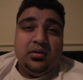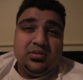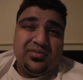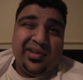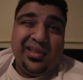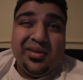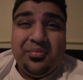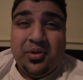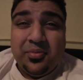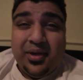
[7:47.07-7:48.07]
So finally
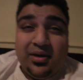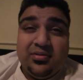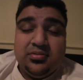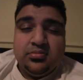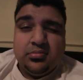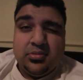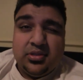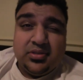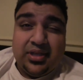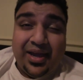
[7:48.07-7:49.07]
I'm home now, a
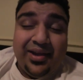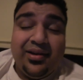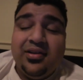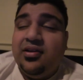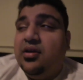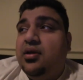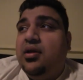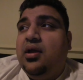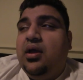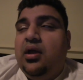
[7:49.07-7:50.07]
little tired.
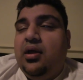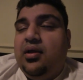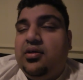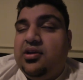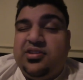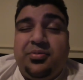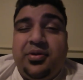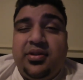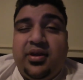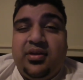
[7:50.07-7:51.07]
I'm actually
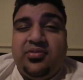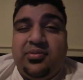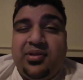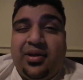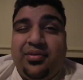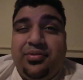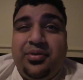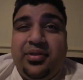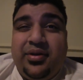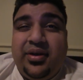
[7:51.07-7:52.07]
pretty tired as well, like
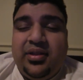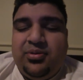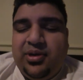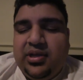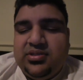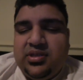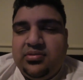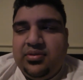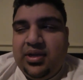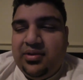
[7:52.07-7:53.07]
3:30 in the morning. So
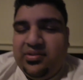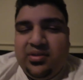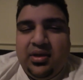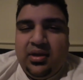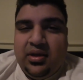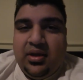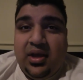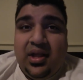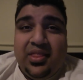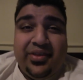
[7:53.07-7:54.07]
anyways,
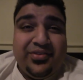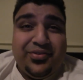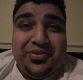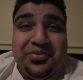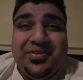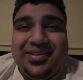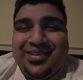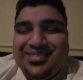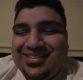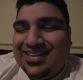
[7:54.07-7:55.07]
thanks for tuning
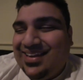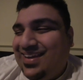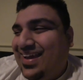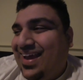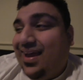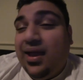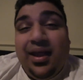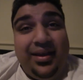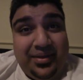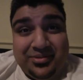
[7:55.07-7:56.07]
in tonight
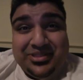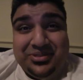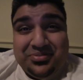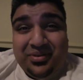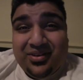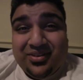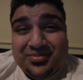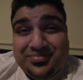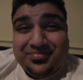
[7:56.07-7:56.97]
and I will see you tomorrow.